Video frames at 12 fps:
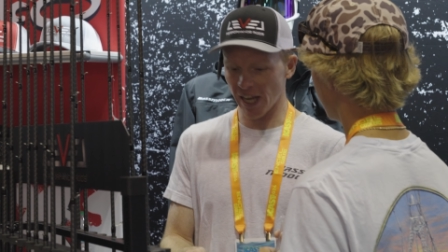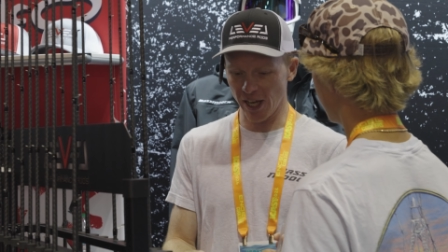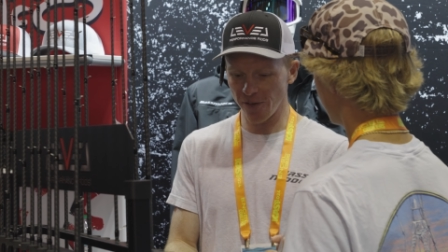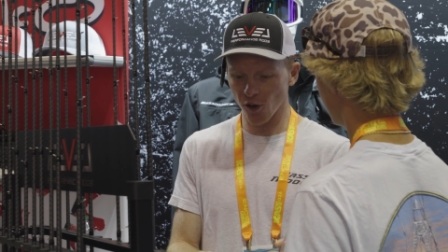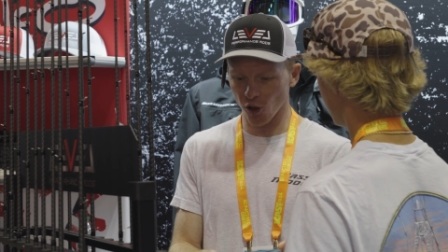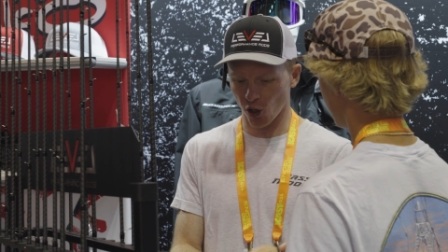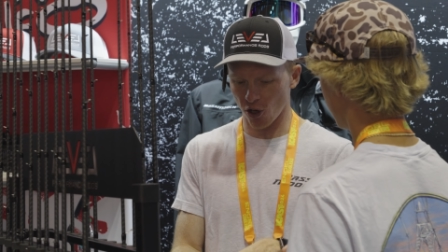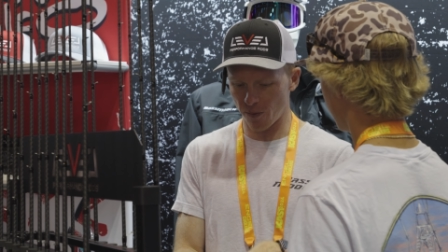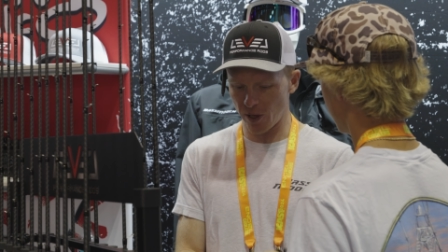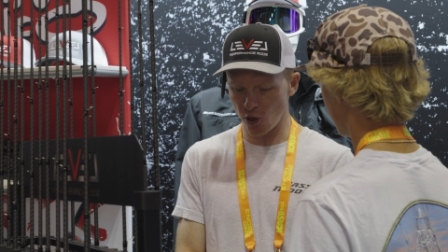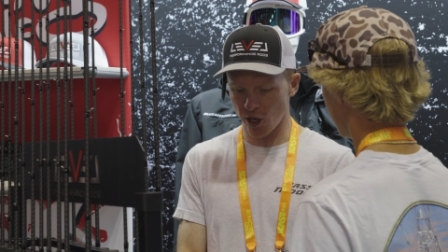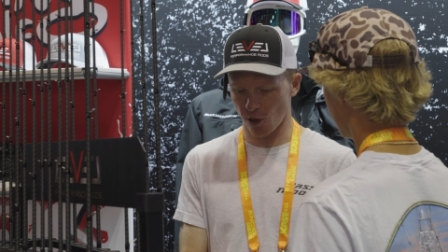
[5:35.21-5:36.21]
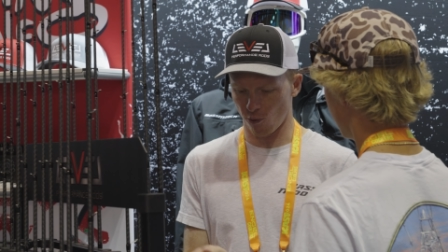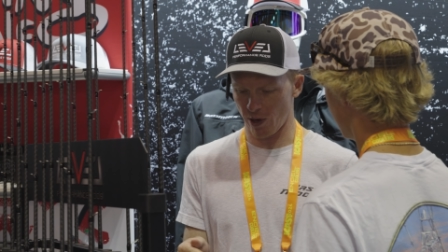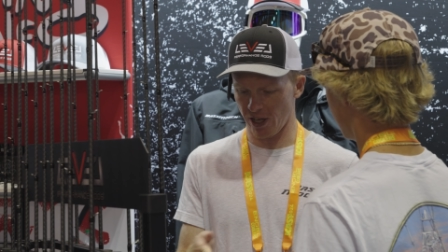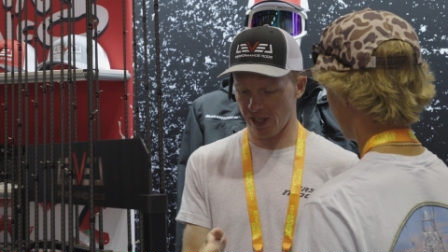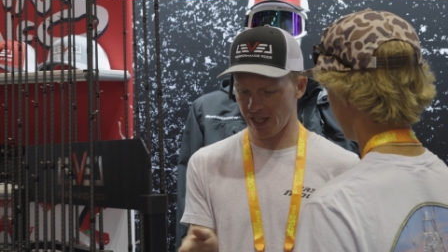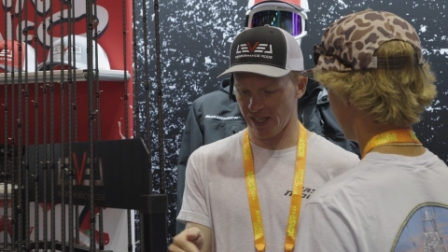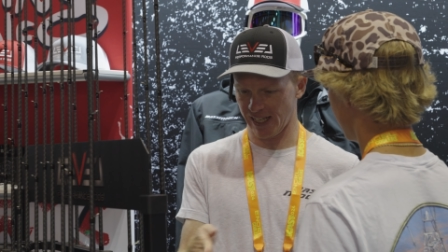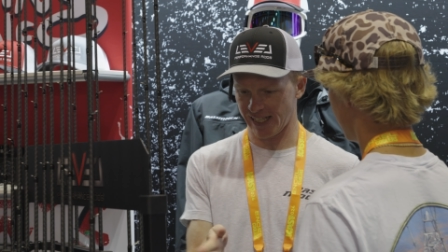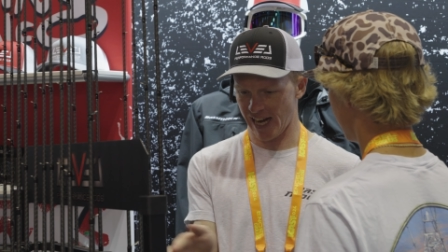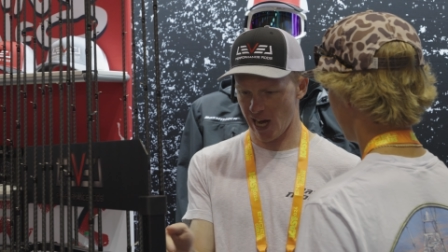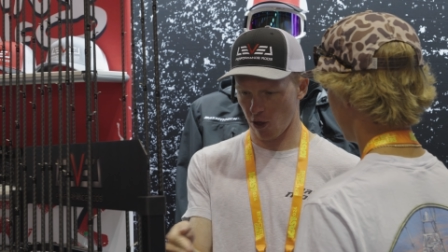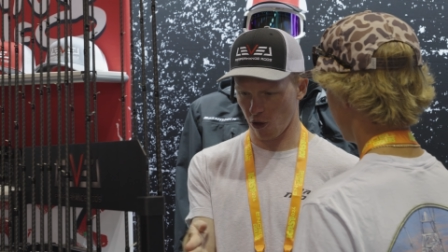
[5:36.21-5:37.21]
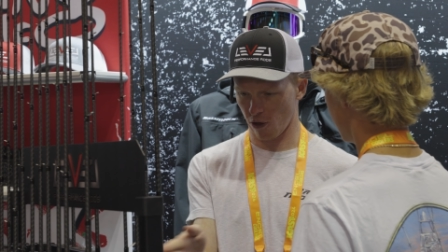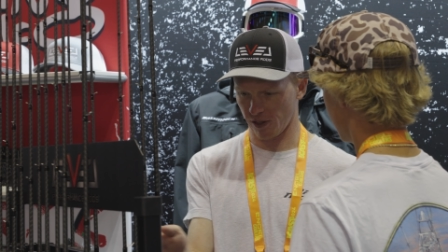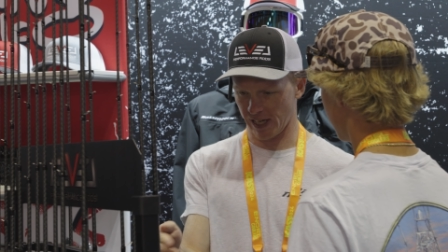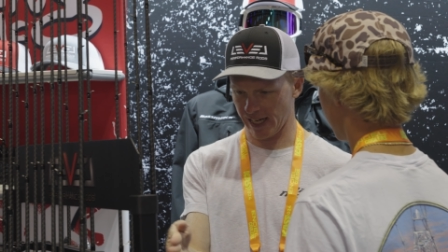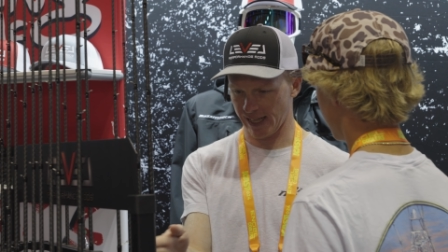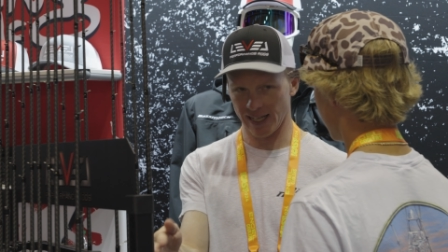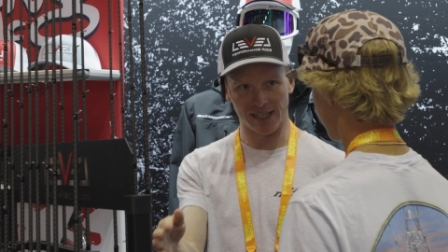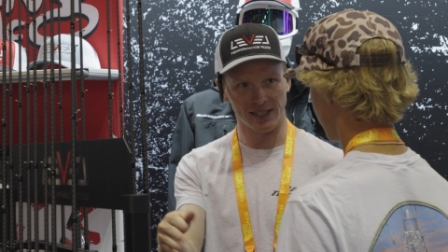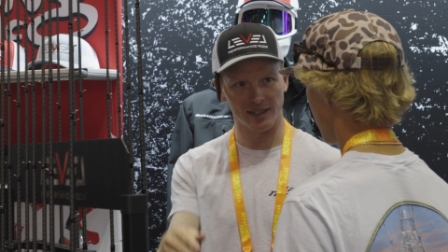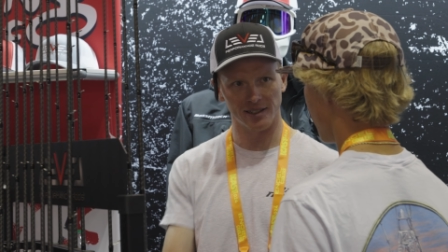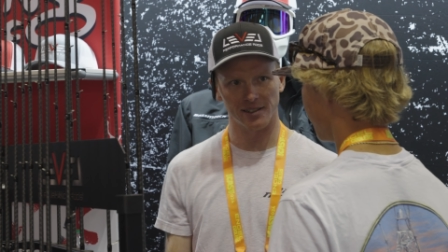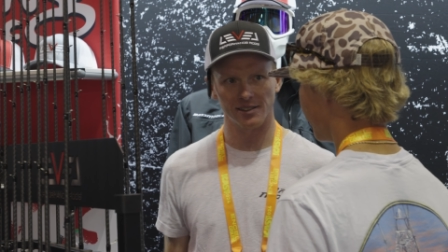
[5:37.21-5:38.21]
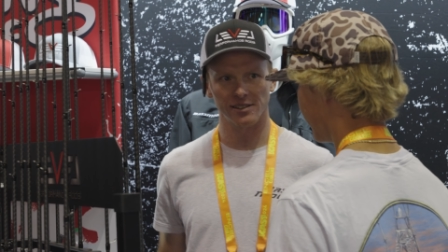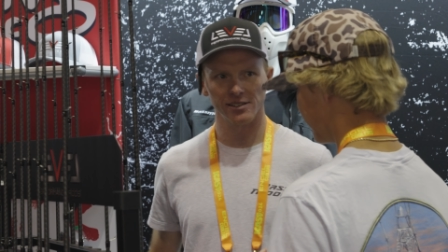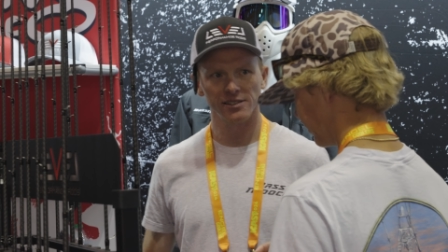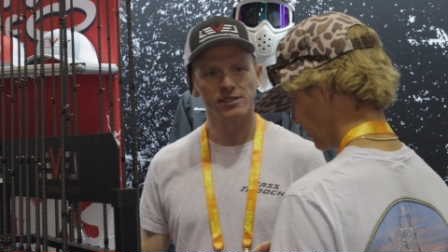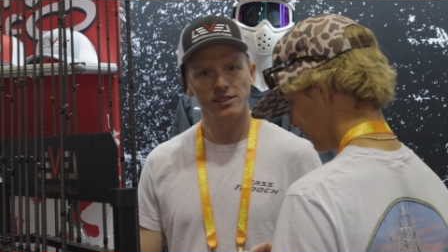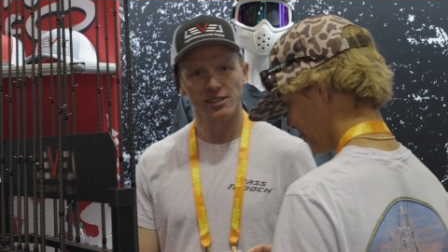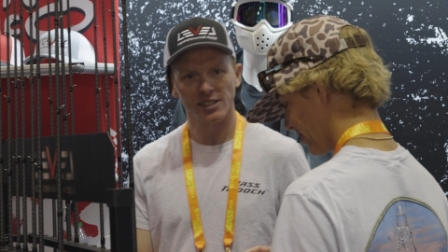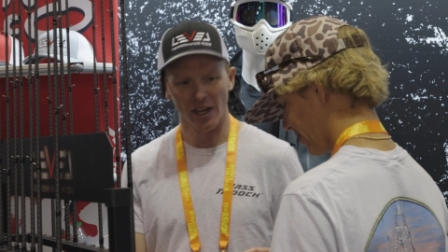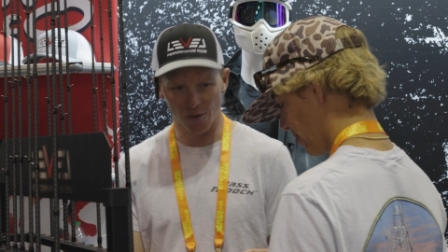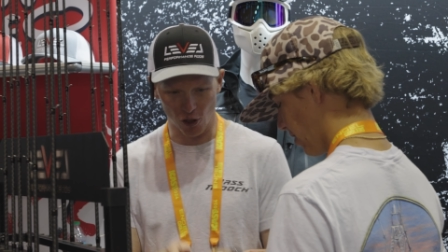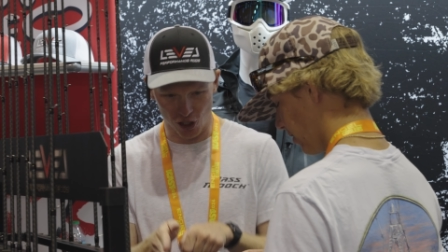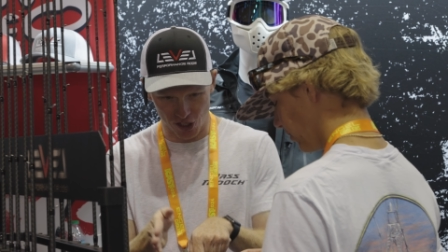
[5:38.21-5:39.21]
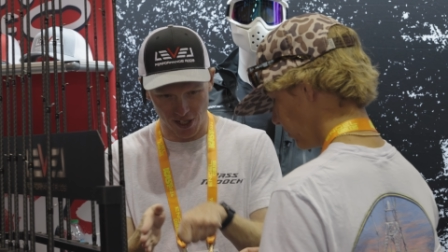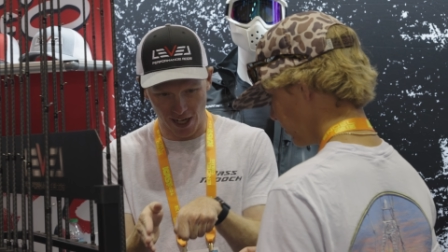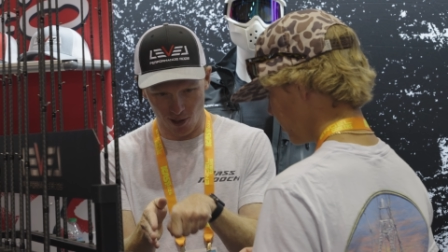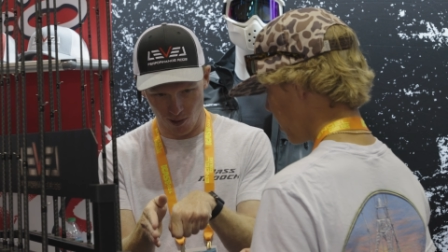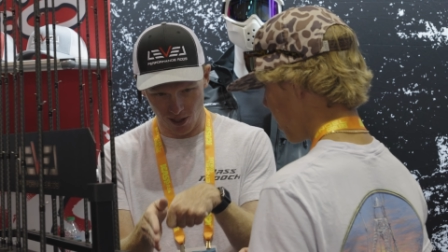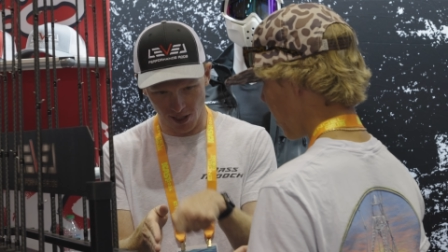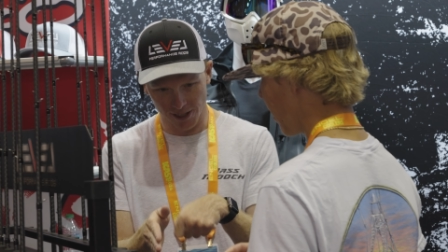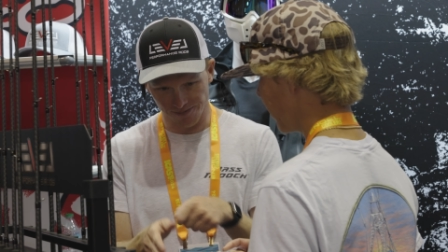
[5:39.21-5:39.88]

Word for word: I can reel it, it's going to get better. If you just study reel it,